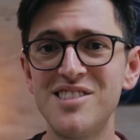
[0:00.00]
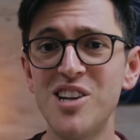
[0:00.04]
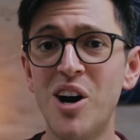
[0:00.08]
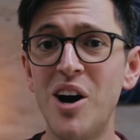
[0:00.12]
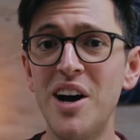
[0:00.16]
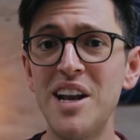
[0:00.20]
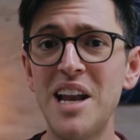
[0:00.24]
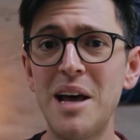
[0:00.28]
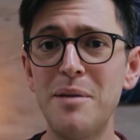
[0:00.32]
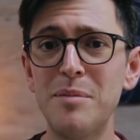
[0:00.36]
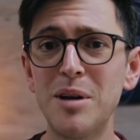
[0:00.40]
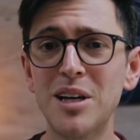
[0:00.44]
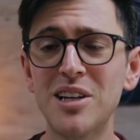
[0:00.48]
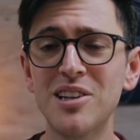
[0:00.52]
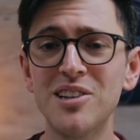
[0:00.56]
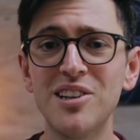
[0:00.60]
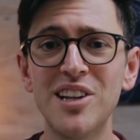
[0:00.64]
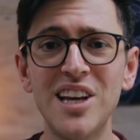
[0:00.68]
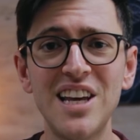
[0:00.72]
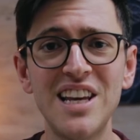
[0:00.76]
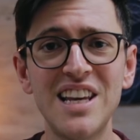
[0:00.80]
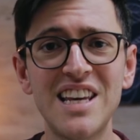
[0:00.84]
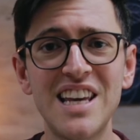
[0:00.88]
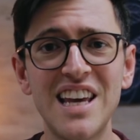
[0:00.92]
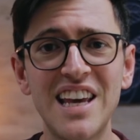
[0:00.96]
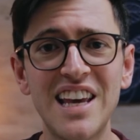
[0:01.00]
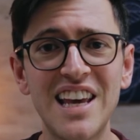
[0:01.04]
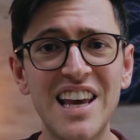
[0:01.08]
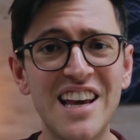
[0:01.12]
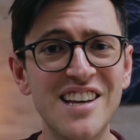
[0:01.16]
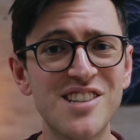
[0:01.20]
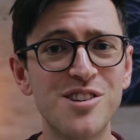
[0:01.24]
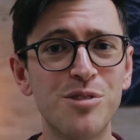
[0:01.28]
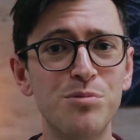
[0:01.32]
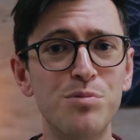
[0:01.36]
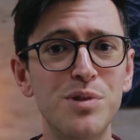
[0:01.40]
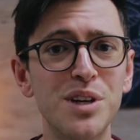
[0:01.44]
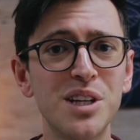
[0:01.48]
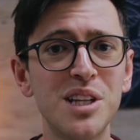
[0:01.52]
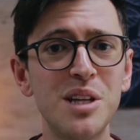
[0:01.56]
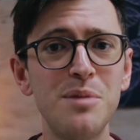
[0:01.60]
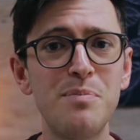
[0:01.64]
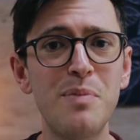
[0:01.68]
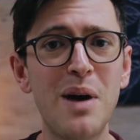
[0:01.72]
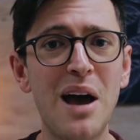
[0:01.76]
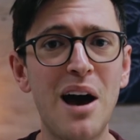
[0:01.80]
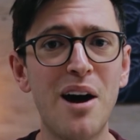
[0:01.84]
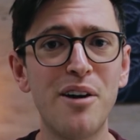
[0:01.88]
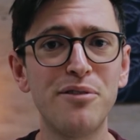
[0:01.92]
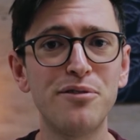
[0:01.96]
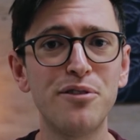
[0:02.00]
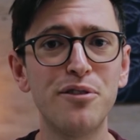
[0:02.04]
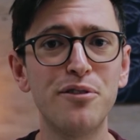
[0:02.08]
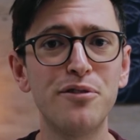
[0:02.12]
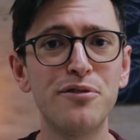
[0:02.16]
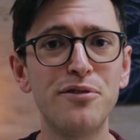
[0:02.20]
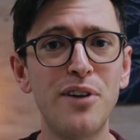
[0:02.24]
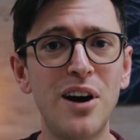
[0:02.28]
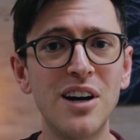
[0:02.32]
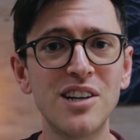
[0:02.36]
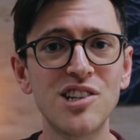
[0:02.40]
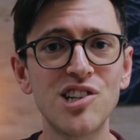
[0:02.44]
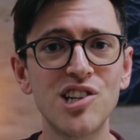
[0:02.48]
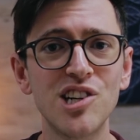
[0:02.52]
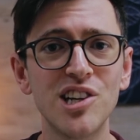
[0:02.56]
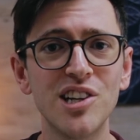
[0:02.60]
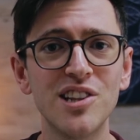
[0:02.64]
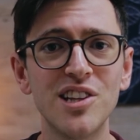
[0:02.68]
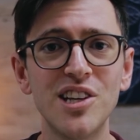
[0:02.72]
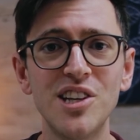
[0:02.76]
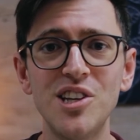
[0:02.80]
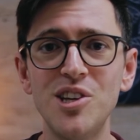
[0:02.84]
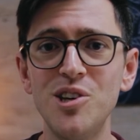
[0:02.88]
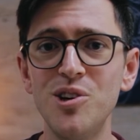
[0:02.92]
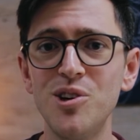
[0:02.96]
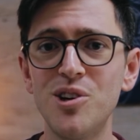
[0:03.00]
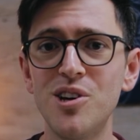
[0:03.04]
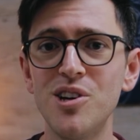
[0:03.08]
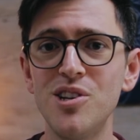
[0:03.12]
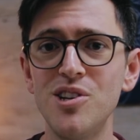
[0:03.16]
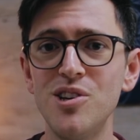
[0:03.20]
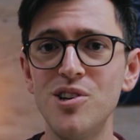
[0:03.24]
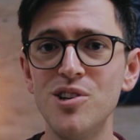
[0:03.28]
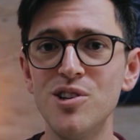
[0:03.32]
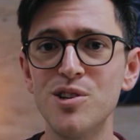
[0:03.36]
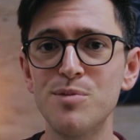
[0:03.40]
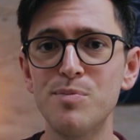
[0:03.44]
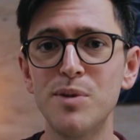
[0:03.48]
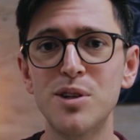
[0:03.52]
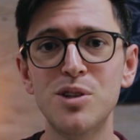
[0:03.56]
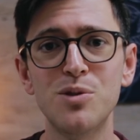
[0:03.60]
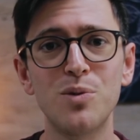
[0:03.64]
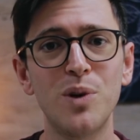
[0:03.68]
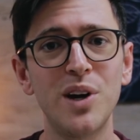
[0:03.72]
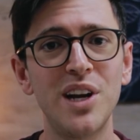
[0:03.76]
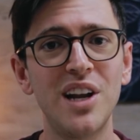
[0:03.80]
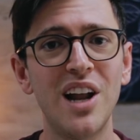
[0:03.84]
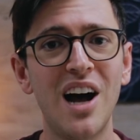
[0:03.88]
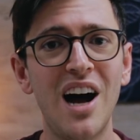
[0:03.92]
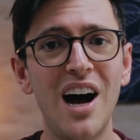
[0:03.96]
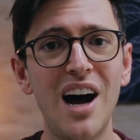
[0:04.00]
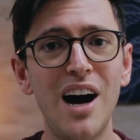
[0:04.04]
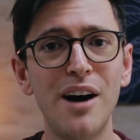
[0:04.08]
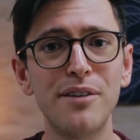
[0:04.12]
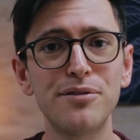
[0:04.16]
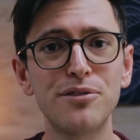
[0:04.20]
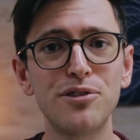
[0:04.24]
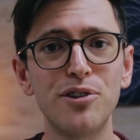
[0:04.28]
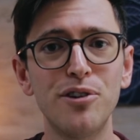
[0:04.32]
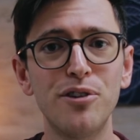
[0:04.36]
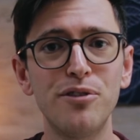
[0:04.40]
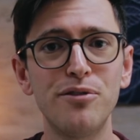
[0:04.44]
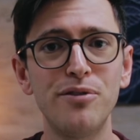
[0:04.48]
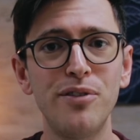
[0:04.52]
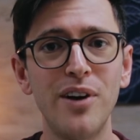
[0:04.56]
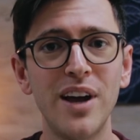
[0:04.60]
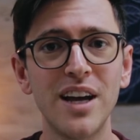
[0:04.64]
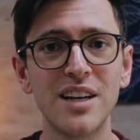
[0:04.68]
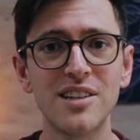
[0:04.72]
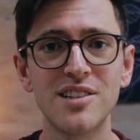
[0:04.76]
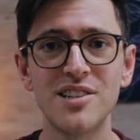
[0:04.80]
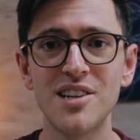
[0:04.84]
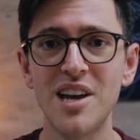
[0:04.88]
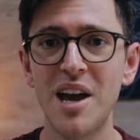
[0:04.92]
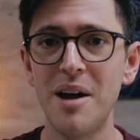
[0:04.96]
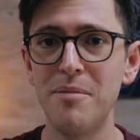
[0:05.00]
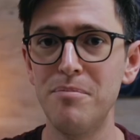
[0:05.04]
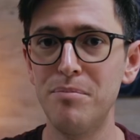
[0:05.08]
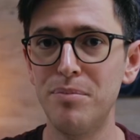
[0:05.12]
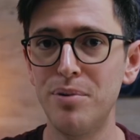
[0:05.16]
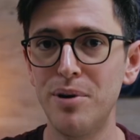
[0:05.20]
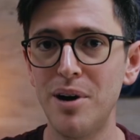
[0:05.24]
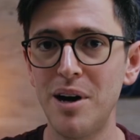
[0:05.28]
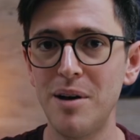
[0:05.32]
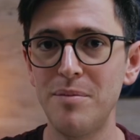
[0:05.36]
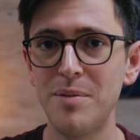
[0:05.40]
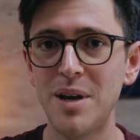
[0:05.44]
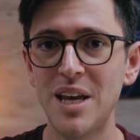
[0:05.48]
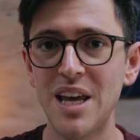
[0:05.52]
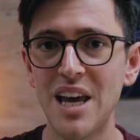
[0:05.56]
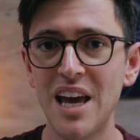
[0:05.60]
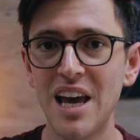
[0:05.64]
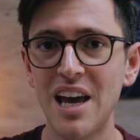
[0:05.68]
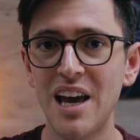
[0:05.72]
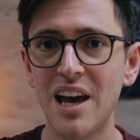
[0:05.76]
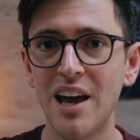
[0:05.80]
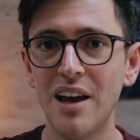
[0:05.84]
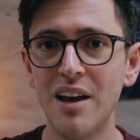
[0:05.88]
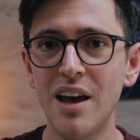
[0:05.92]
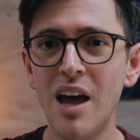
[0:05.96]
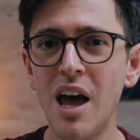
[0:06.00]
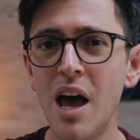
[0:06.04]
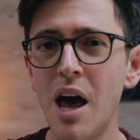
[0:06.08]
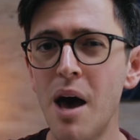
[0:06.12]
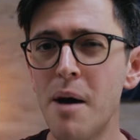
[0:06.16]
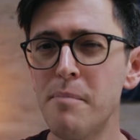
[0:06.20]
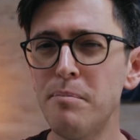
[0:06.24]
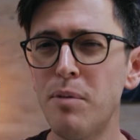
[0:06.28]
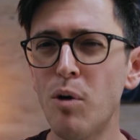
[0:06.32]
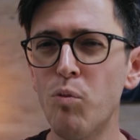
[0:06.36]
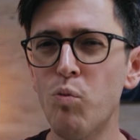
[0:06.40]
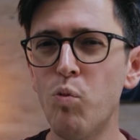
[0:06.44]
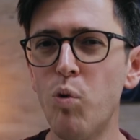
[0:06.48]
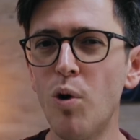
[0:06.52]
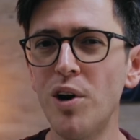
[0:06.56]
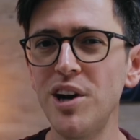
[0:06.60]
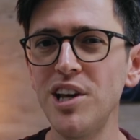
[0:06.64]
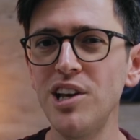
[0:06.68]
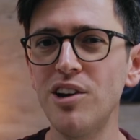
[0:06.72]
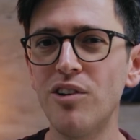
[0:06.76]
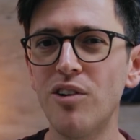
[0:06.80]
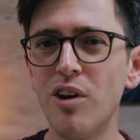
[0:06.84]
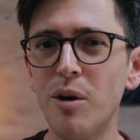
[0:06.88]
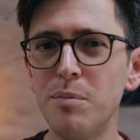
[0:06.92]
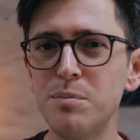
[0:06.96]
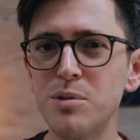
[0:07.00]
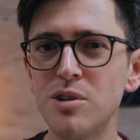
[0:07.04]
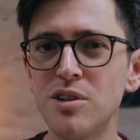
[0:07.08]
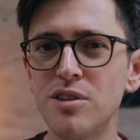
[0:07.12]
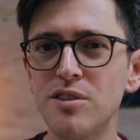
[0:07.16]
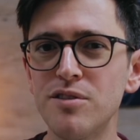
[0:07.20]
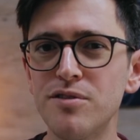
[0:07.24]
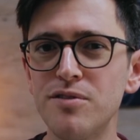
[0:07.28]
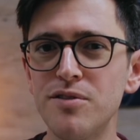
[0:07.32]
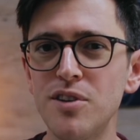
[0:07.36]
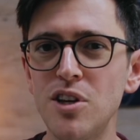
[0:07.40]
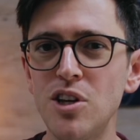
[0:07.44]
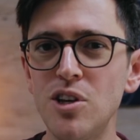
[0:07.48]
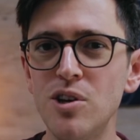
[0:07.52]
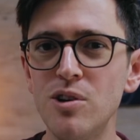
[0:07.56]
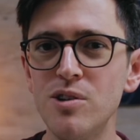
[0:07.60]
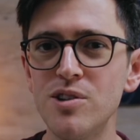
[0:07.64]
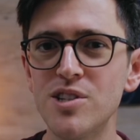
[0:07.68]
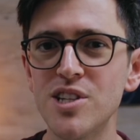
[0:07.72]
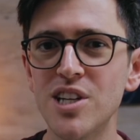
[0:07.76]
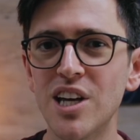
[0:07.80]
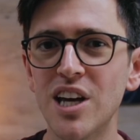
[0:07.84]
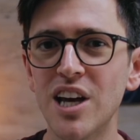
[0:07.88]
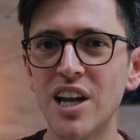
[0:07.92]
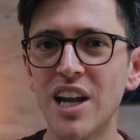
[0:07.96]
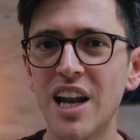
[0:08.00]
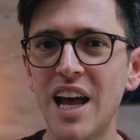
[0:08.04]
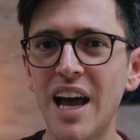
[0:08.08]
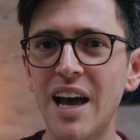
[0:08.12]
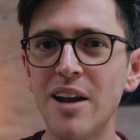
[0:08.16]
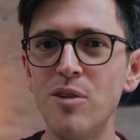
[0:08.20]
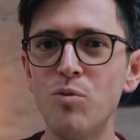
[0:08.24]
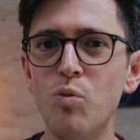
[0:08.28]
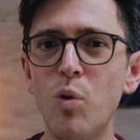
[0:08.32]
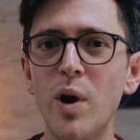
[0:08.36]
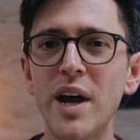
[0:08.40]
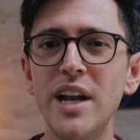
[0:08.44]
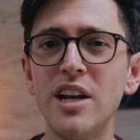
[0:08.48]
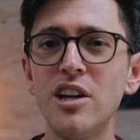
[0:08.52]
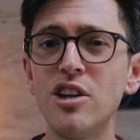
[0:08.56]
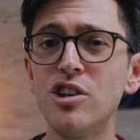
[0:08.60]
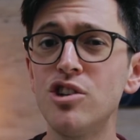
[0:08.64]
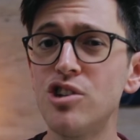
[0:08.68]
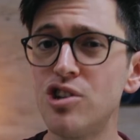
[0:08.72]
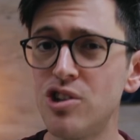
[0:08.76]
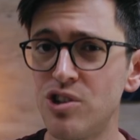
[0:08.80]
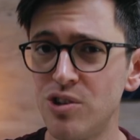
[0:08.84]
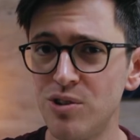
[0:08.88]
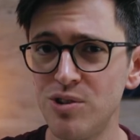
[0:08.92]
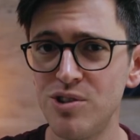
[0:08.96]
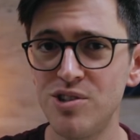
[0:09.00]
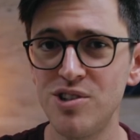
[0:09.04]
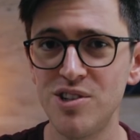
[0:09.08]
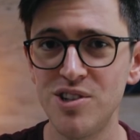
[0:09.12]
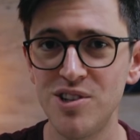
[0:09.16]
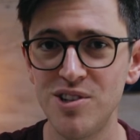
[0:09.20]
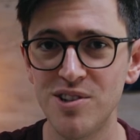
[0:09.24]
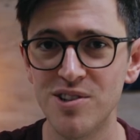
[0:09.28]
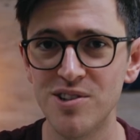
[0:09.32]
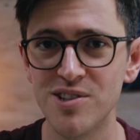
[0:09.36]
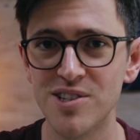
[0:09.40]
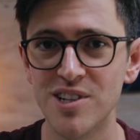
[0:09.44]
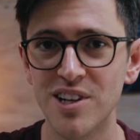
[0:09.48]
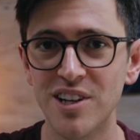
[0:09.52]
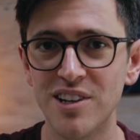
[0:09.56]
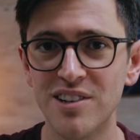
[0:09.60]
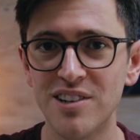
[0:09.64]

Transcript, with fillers: Dynamic linking is a really powerful function that you can use between After Effects and Premiere. But what are your options for using it, and when should you use